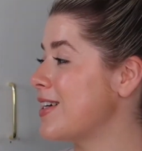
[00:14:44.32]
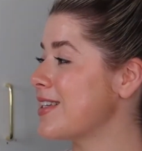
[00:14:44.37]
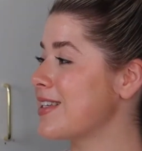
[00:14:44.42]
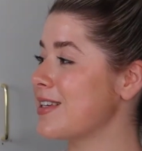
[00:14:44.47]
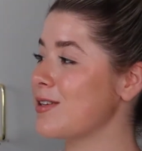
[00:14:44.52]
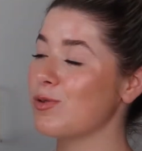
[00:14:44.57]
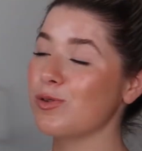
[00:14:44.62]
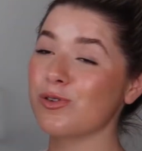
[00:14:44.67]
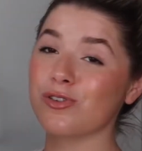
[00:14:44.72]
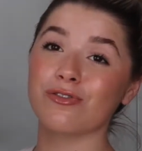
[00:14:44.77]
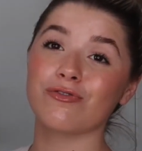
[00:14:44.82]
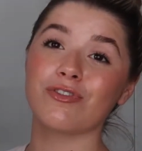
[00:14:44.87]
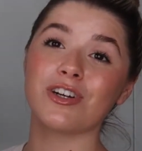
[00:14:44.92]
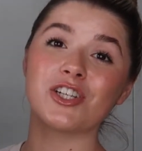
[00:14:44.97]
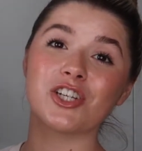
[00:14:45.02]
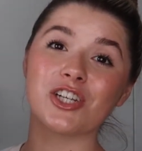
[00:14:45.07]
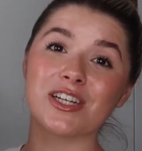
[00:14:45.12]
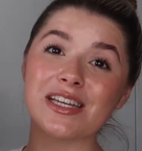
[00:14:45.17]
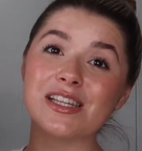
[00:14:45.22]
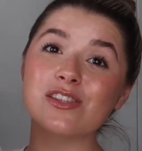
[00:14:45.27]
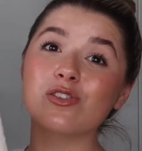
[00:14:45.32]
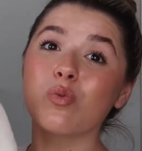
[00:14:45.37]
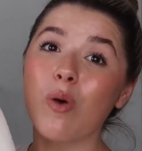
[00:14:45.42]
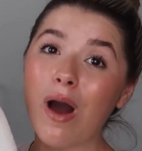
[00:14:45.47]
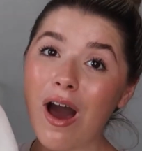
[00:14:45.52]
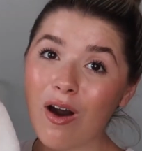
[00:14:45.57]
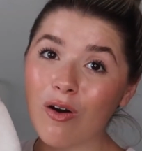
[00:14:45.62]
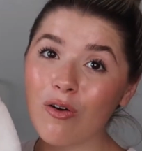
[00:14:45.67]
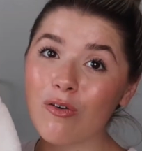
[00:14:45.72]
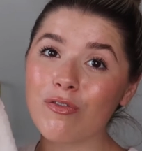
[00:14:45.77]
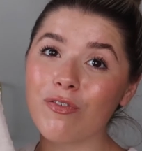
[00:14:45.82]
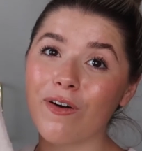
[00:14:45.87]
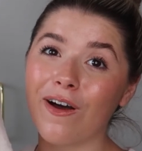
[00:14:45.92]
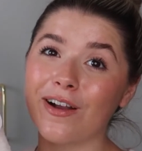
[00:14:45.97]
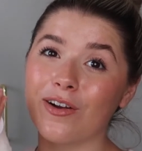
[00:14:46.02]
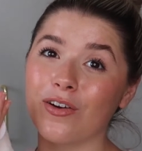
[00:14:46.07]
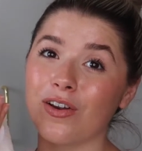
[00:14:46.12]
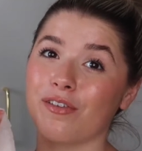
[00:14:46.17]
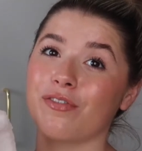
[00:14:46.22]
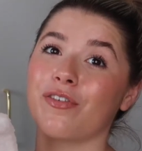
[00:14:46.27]
So this was originally 12, I
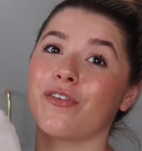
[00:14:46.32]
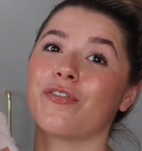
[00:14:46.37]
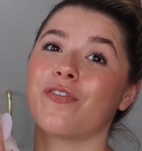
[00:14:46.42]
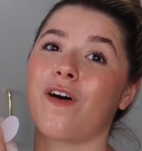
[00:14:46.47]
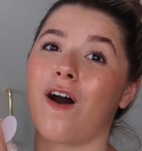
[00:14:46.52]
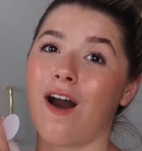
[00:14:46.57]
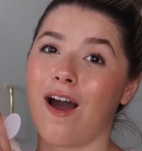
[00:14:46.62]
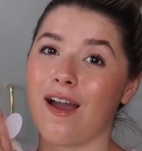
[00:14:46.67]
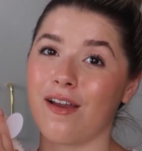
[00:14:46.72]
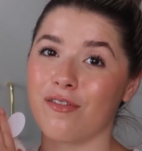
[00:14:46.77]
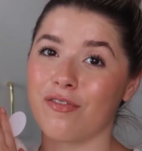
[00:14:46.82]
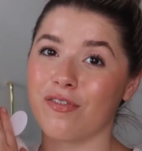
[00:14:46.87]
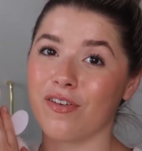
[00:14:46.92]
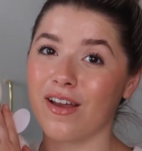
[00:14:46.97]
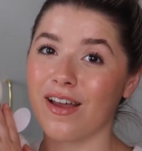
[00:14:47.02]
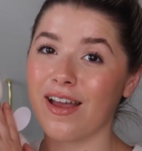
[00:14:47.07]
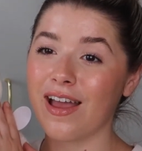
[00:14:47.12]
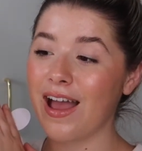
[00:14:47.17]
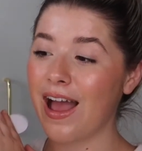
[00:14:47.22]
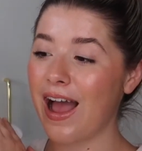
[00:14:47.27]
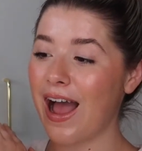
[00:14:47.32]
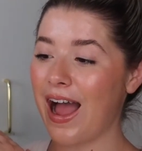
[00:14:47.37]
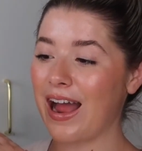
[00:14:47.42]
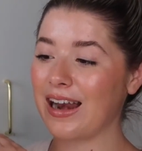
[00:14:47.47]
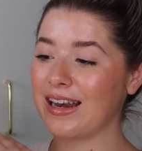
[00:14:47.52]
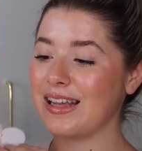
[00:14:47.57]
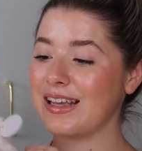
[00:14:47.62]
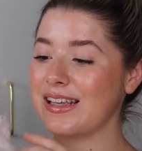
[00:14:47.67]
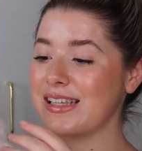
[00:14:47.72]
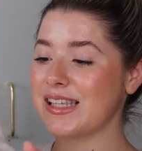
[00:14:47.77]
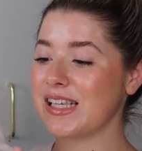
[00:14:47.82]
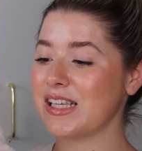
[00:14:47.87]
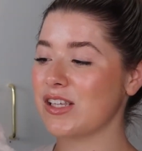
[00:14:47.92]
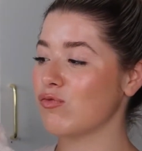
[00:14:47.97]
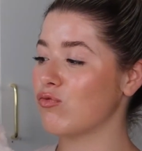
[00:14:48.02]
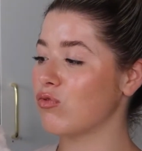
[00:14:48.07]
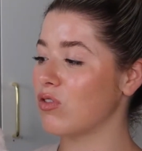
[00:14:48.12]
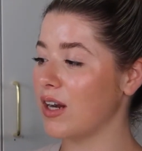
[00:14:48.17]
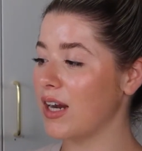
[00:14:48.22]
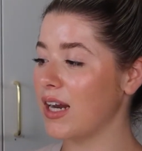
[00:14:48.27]
got it for 5. And it is this
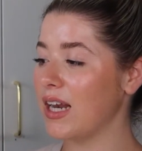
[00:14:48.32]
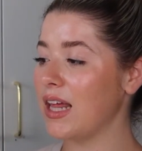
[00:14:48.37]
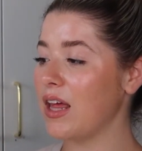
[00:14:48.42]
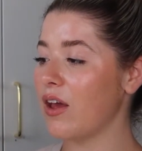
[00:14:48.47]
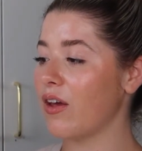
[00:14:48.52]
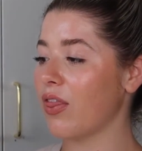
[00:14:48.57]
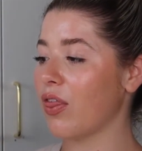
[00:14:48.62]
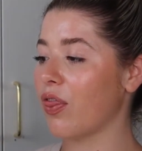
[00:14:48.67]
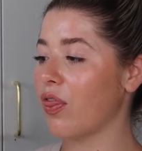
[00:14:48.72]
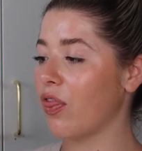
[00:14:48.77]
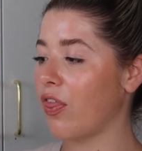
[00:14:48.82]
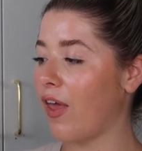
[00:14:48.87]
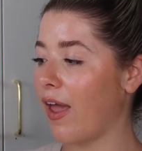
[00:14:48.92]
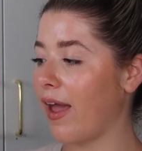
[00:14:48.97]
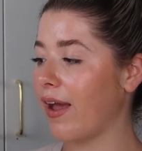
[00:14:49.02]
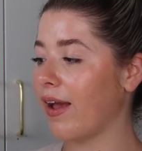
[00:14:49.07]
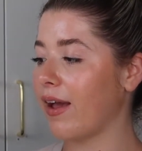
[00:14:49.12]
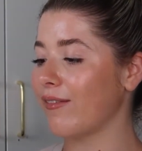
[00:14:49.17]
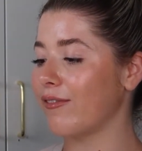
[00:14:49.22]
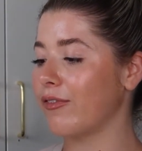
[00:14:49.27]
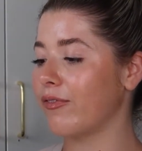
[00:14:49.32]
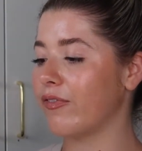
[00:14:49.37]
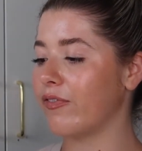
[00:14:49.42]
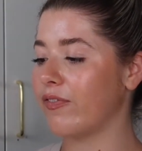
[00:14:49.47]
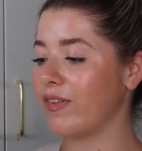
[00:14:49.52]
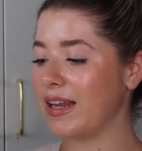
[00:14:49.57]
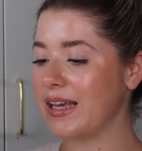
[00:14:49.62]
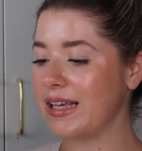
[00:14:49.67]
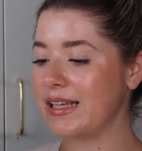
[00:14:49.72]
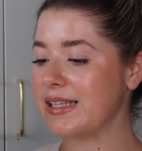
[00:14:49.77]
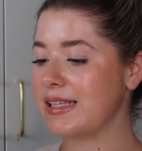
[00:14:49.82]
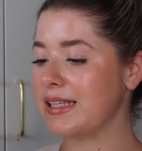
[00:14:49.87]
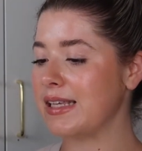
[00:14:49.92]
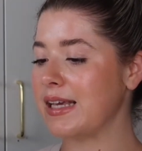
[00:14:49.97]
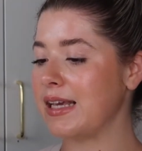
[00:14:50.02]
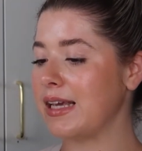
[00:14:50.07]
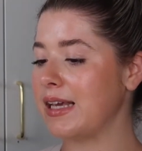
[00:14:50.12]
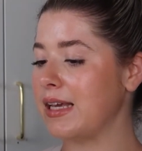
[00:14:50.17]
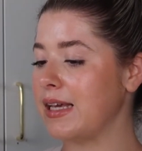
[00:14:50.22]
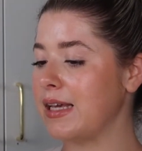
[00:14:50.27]
really thick,
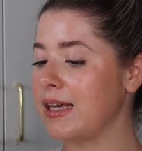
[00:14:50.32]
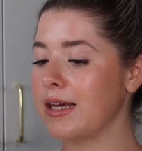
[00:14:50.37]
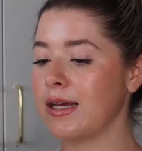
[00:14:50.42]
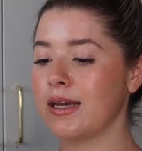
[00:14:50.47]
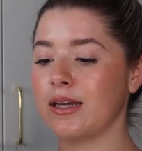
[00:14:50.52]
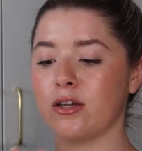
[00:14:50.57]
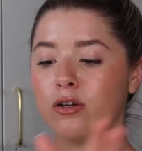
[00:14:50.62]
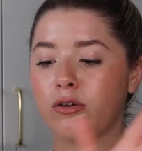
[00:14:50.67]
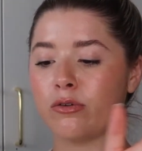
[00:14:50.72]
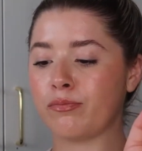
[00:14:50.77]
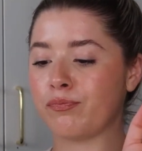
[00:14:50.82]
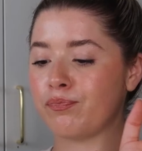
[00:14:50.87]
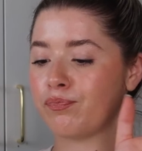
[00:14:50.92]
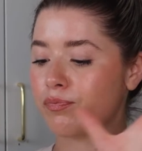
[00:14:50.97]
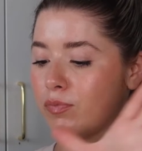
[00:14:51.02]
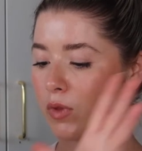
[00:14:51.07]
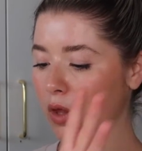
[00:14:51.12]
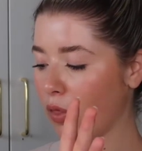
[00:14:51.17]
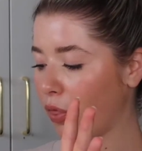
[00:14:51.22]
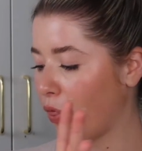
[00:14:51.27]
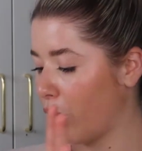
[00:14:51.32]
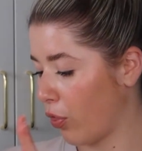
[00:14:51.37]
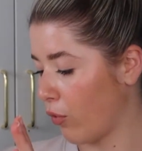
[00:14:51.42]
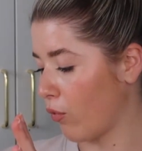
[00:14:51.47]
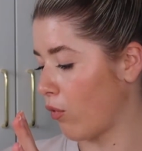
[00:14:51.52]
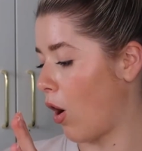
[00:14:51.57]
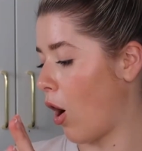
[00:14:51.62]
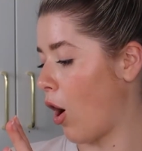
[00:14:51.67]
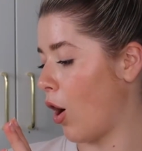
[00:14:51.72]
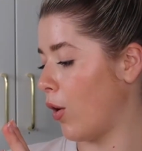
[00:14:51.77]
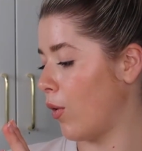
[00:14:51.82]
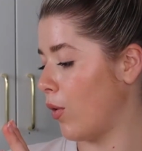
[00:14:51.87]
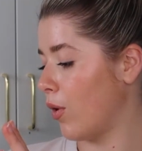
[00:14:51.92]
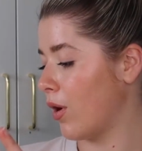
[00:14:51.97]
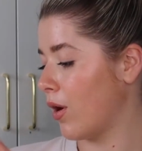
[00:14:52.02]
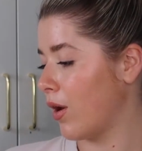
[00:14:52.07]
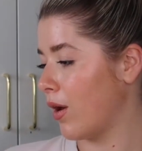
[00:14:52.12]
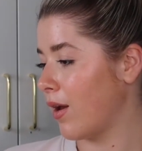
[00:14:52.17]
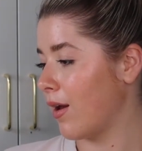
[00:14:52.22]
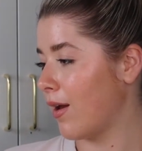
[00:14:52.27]
fleecy throw.
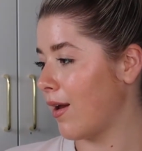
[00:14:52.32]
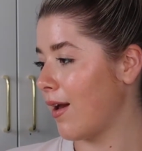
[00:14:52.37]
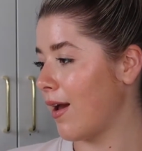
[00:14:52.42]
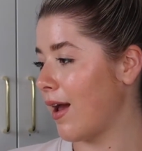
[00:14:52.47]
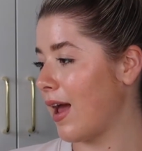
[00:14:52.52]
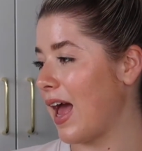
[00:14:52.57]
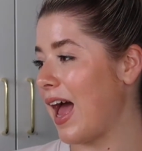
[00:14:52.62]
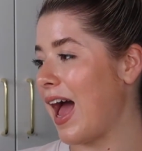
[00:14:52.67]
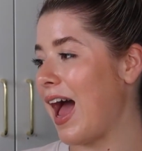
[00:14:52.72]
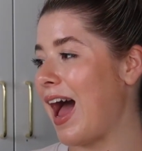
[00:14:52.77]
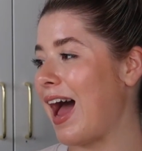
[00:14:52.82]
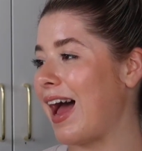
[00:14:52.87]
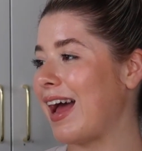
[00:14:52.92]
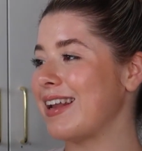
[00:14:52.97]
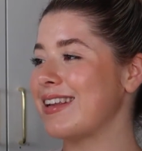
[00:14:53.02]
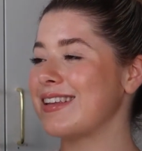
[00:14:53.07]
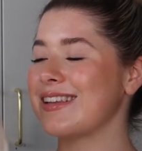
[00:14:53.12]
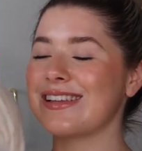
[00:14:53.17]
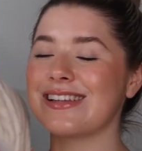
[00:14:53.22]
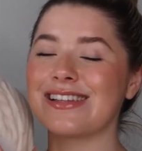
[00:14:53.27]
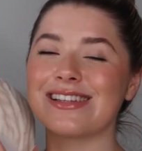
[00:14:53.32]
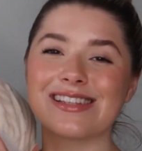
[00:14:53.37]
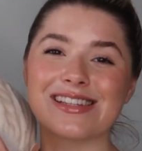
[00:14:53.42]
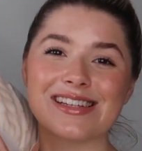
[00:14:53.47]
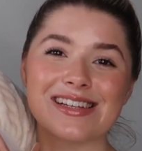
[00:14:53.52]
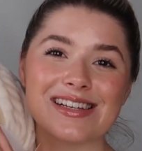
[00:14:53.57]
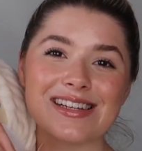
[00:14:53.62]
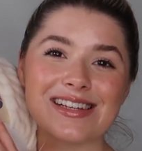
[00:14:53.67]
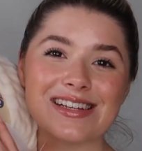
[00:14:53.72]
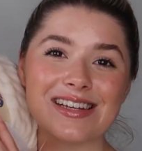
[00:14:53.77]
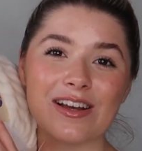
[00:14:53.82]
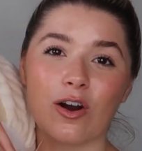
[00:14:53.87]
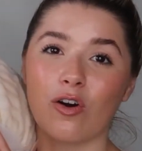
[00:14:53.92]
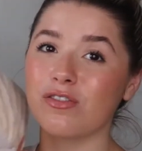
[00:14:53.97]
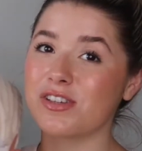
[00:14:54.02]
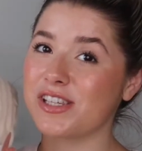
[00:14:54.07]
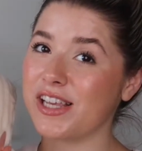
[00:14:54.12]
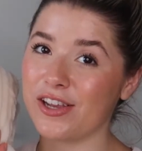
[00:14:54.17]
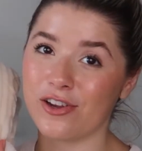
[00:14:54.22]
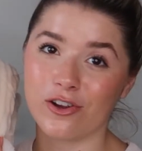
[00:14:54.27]
And
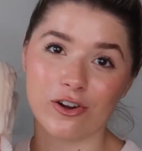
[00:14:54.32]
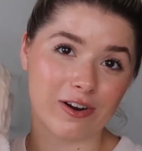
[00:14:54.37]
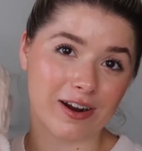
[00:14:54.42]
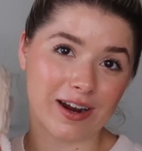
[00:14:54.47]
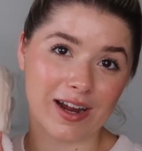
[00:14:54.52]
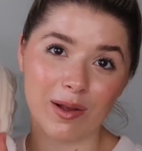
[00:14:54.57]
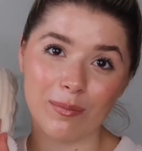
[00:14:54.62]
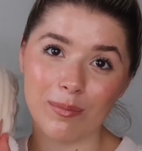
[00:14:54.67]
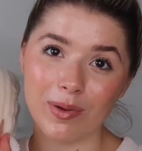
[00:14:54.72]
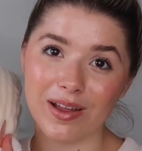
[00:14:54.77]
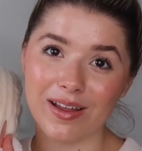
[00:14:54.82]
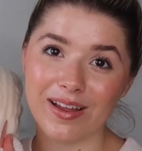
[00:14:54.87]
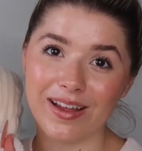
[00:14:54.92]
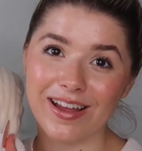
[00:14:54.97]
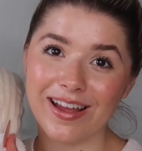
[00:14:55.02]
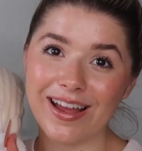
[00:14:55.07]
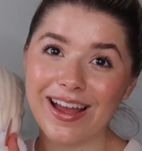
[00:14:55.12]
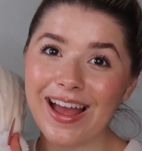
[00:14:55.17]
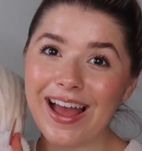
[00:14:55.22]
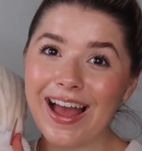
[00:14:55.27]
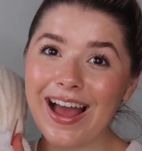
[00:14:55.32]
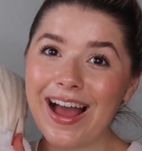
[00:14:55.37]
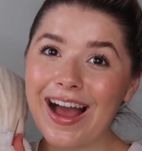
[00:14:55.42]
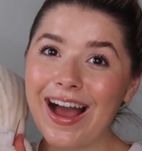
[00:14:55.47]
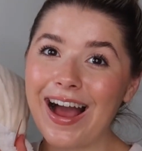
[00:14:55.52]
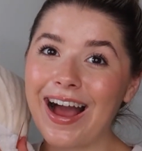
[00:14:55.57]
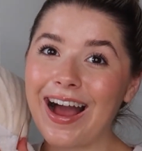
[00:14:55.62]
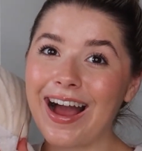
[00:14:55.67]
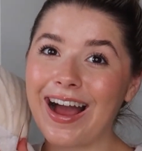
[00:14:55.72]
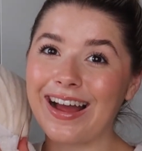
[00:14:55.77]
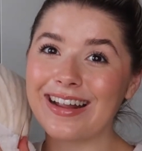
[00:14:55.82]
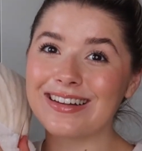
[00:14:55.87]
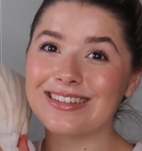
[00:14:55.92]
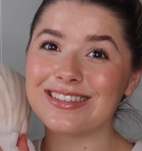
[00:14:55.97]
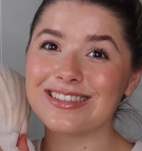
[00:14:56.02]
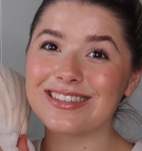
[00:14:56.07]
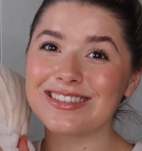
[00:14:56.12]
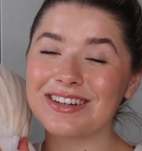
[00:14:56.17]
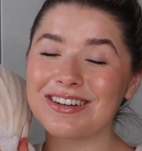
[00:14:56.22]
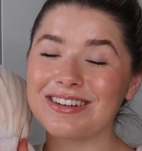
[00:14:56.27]
obviously in cream.
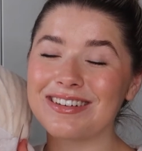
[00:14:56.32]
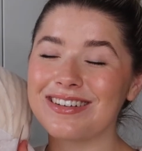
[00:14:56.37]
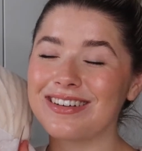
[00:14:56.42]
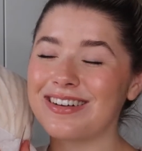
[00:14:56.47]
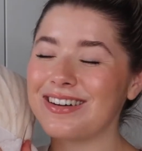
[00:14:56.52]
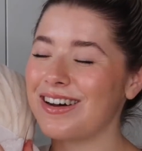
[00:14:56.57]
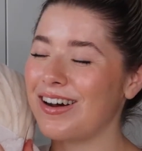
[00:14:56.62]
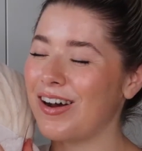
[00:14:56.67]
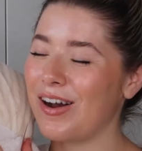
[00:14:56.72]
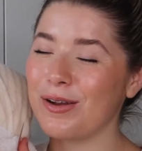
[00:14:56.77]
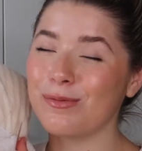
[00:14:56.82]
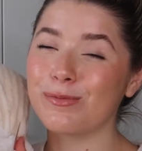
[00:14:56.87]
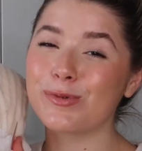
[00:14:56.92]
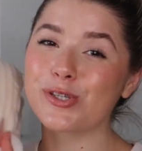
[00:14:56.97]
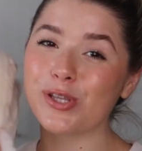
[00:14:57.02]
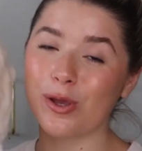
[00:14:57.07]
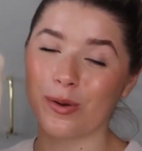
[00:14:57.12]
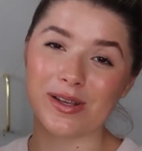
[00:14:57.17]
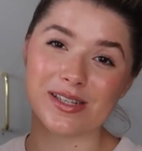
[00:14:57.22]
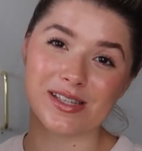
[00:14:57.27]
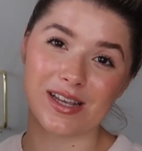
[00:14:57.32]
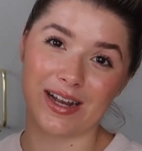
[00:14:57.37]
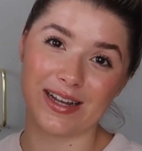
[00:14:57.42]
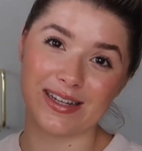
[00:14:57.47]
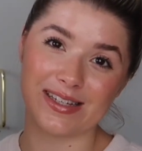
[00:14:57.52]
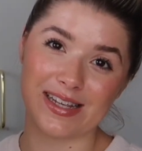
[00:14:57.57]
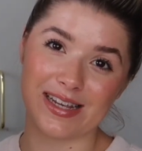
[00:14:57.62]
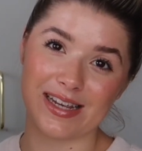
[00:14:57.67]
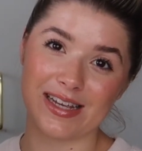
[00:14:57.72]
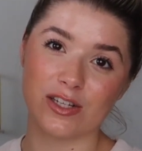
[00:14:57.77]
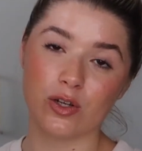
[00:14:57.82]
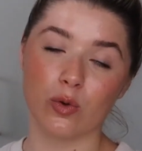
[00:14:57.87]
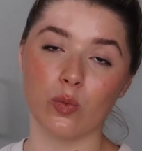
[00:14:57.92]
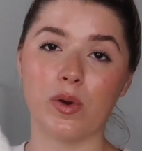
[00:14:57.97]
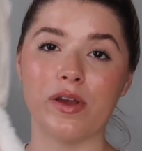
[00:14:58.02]
And I'm so excited.